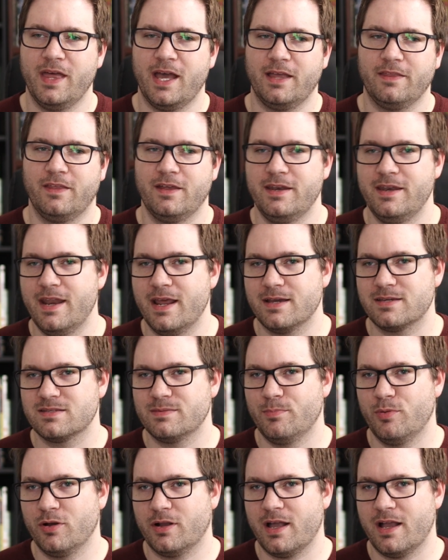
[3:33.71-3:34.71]
that the
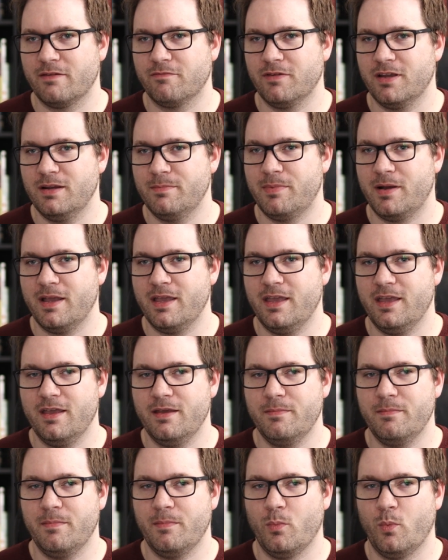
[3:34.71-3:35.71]
next book I read by
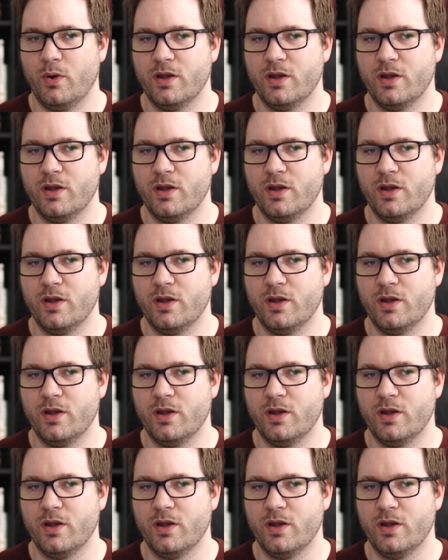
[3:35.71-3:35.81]
him,